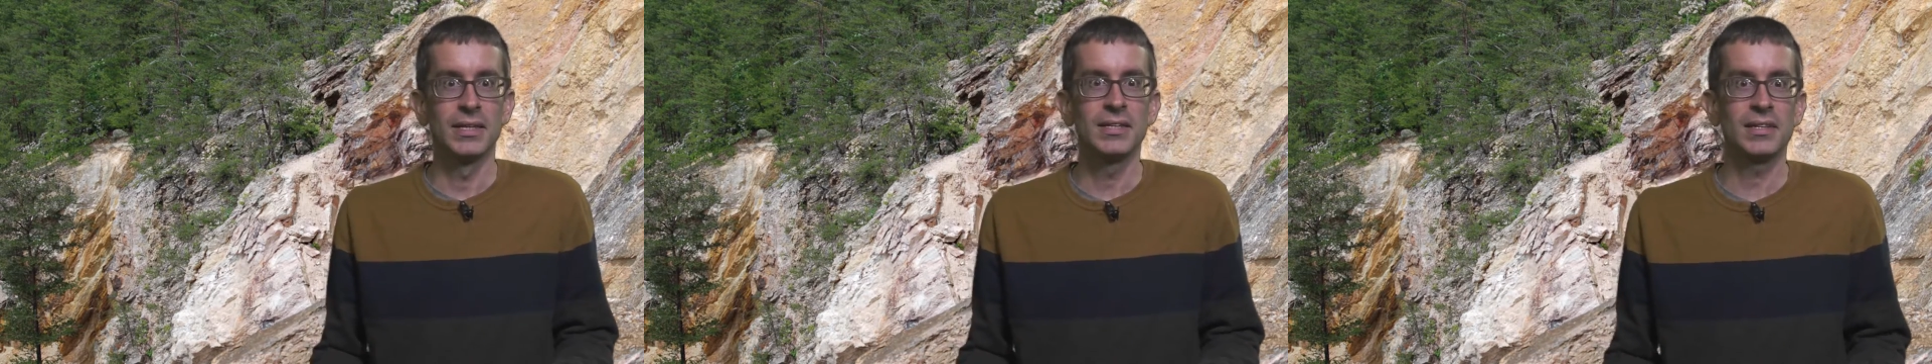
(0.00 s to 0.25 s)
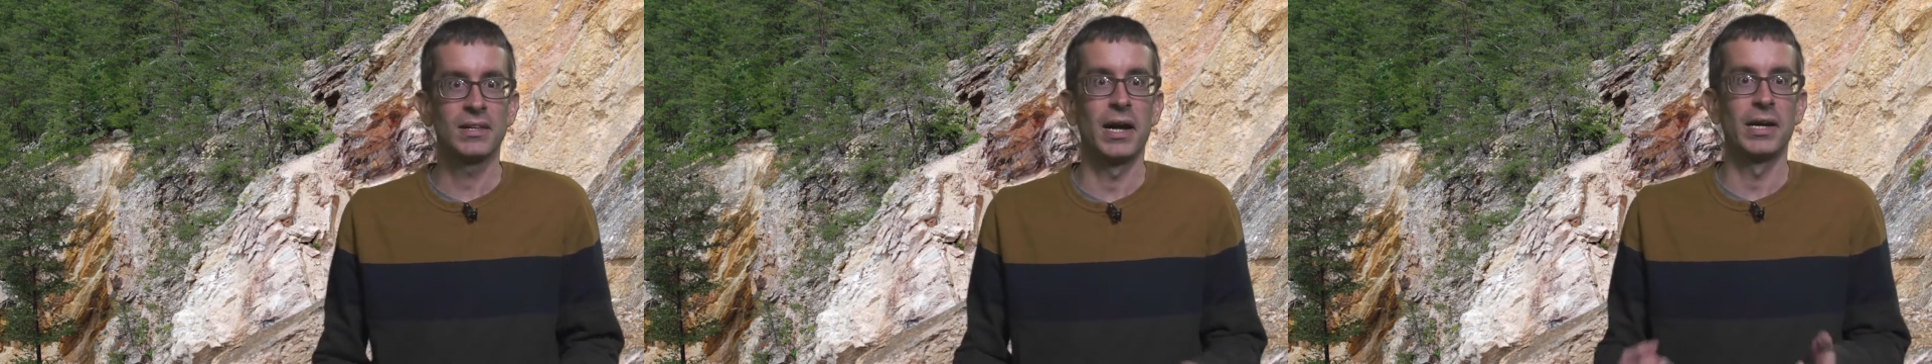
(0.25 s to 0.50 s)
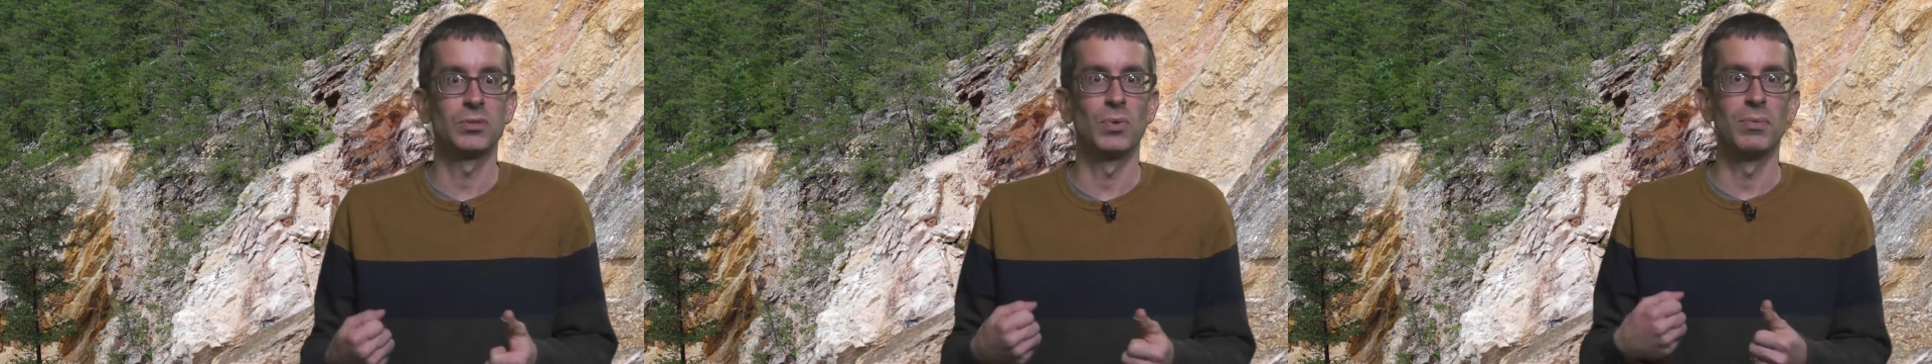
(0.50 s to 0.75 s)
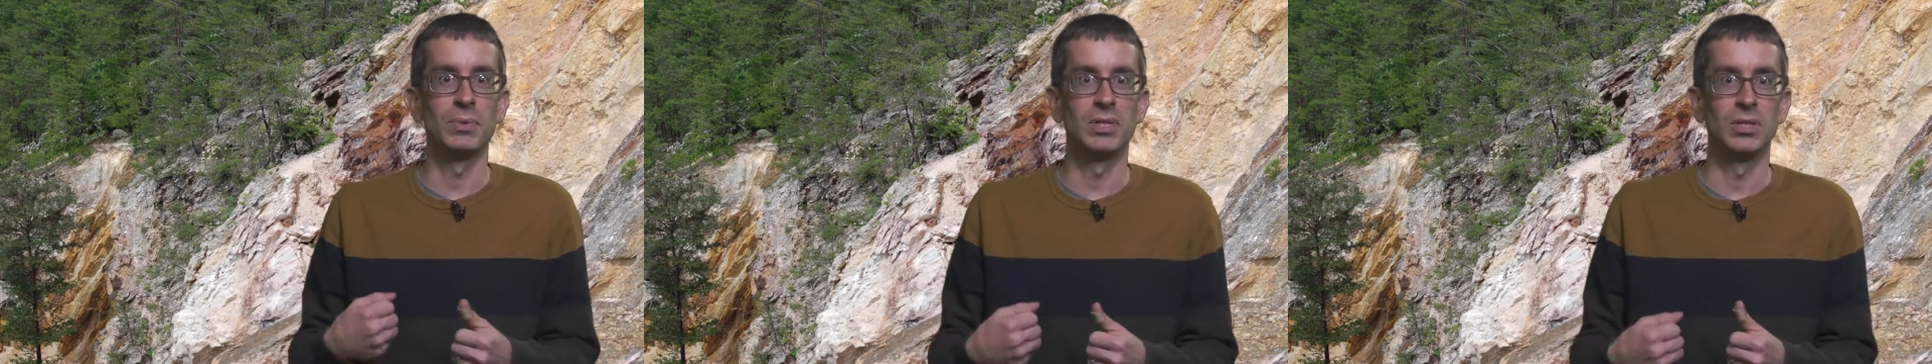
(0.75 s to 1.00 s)
In this class,
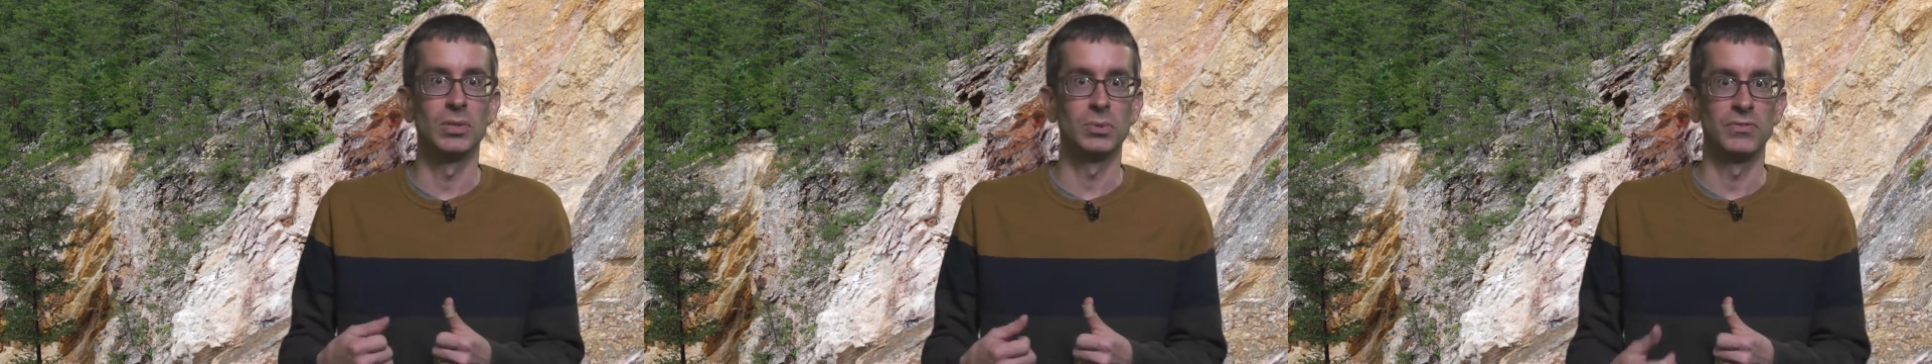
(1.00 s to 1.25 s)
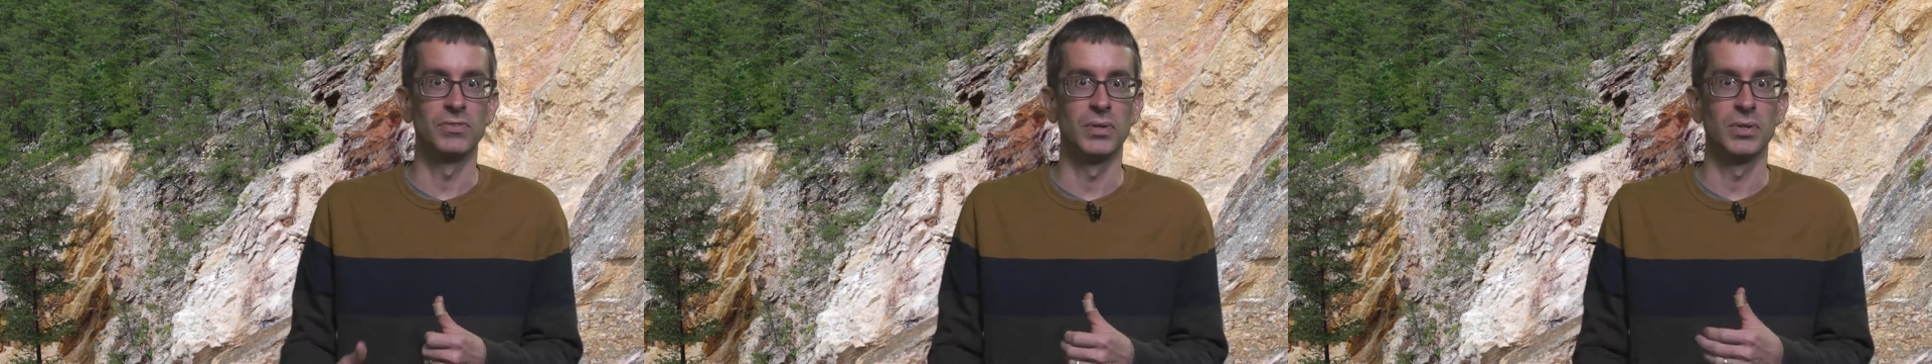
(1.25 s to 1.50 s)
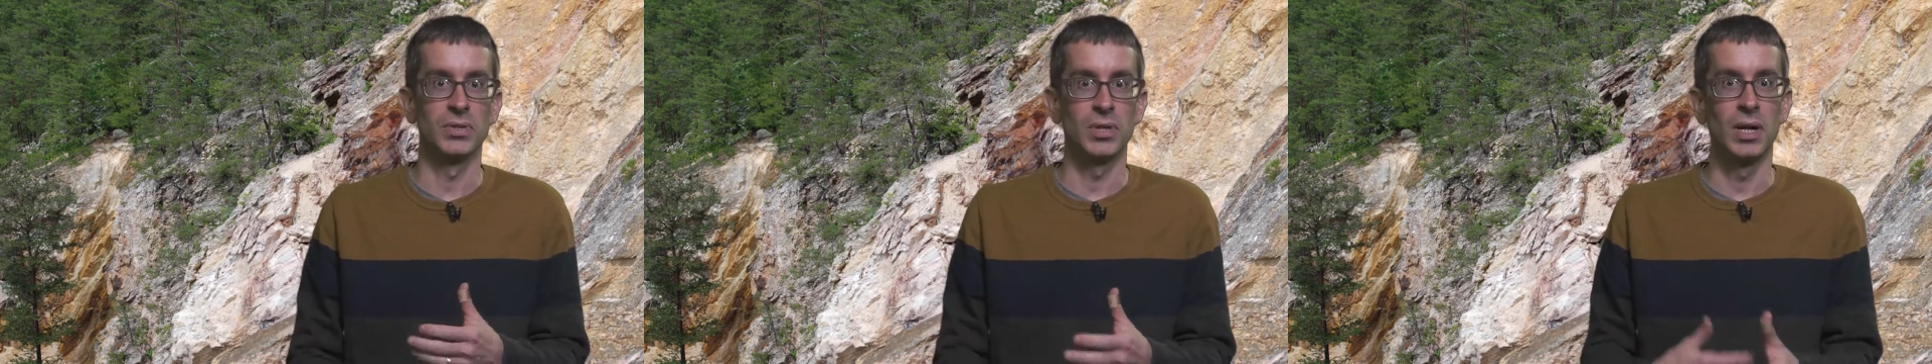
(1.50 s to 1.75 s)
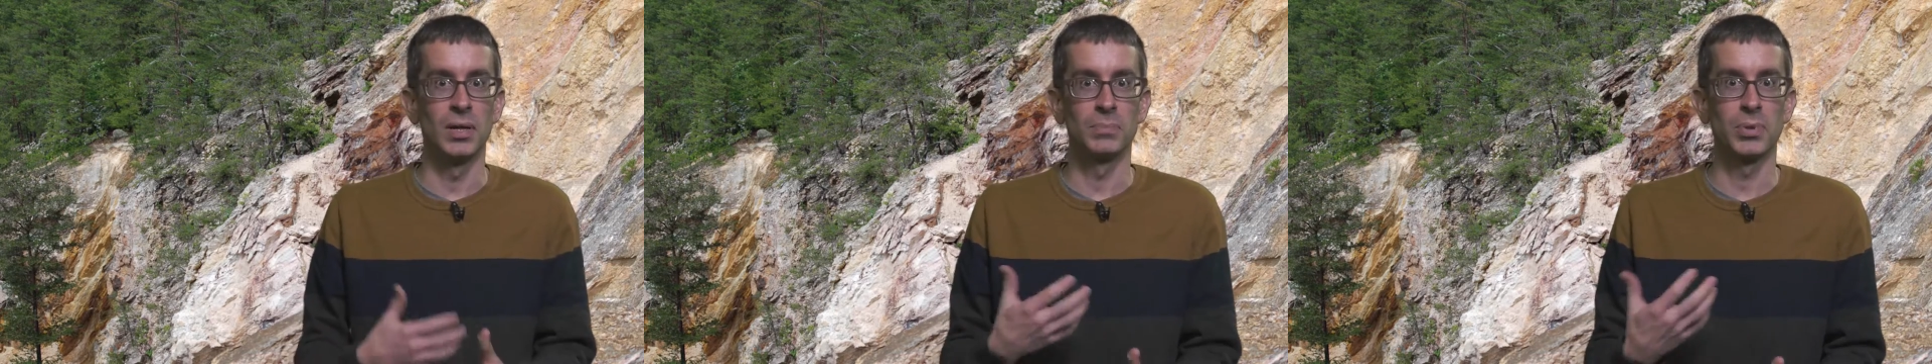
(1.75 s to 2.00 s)
what we do is we focus
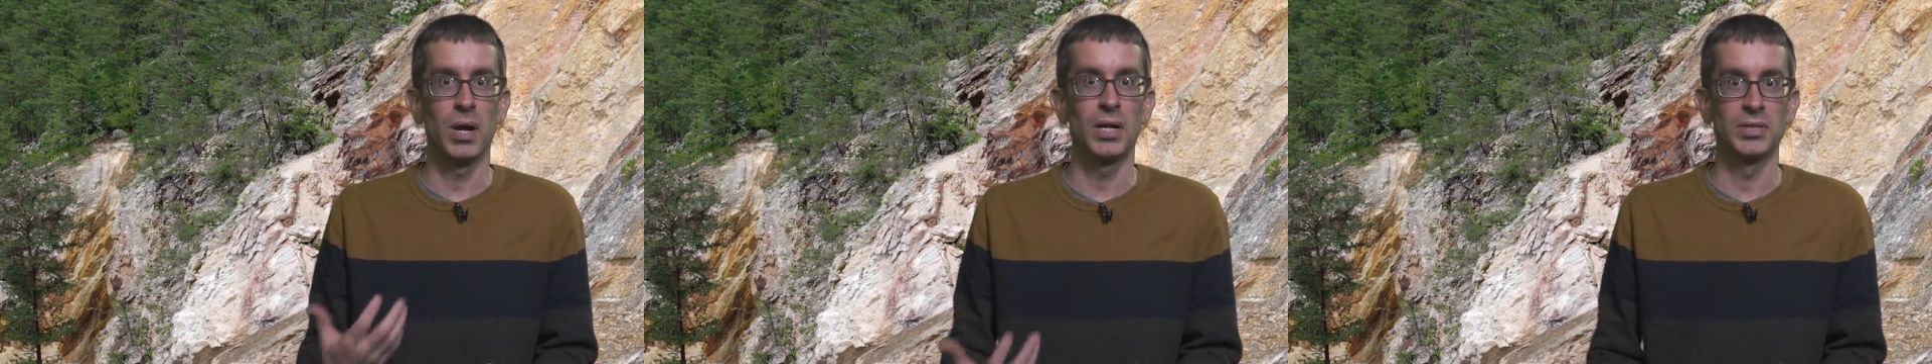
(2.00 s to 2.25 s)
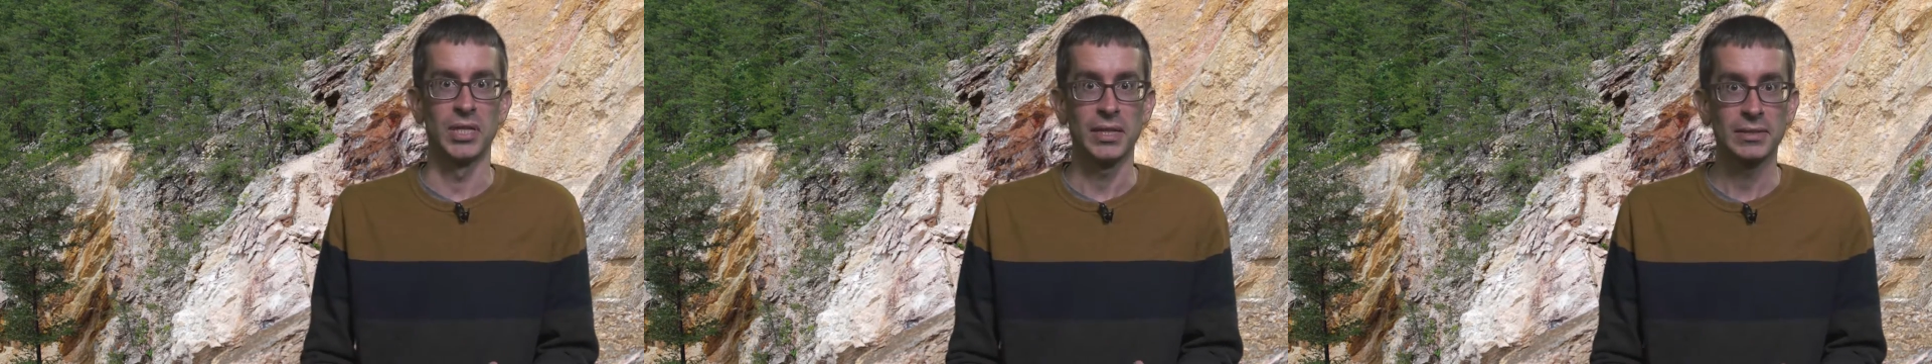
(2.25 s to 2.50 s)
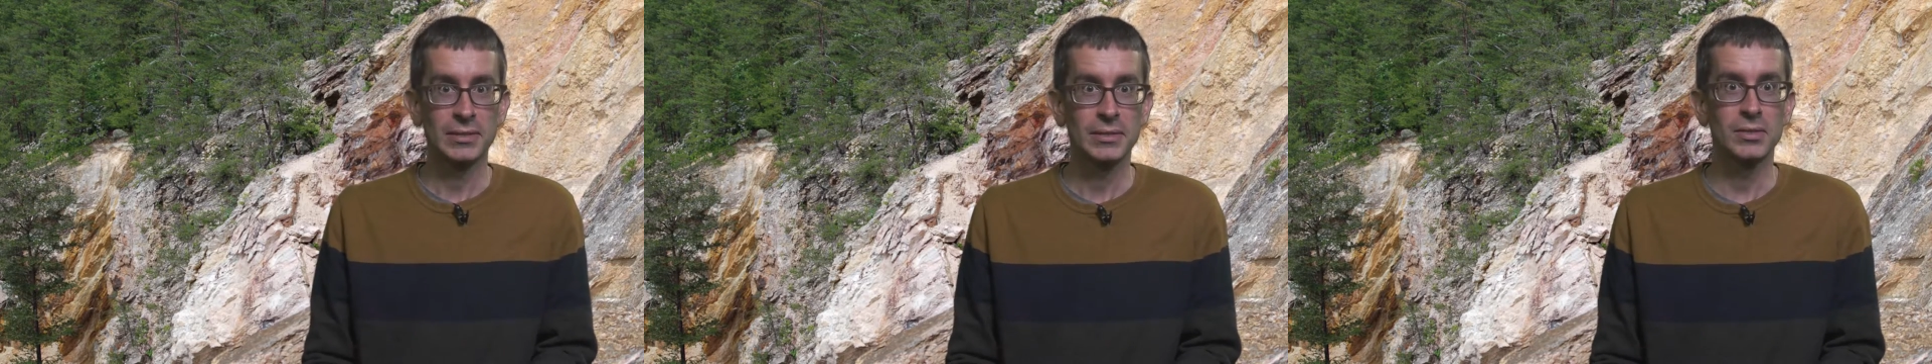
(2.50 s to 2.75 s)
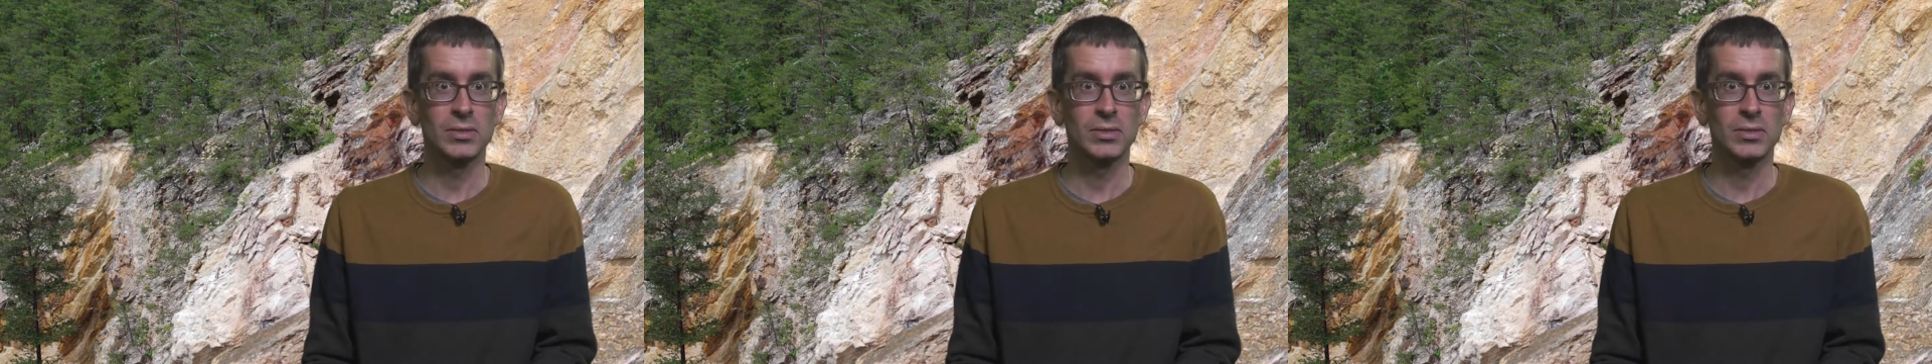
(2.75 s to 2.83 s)
on projects.